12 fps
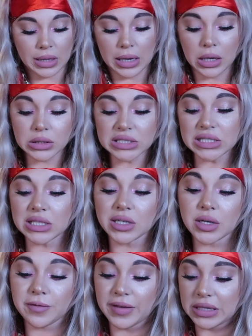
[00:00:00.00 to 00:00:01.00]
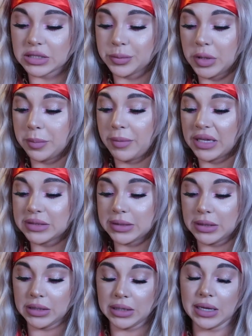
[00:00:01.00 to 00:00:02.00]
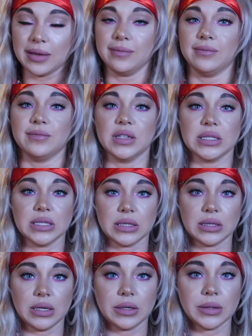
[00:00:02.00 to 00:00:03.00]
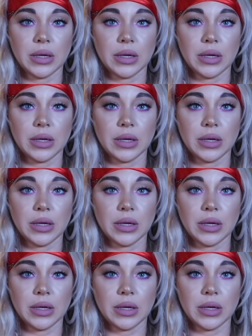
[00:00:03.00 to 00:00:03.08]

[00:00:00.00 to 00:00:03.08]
How did it affect me mentally and physically?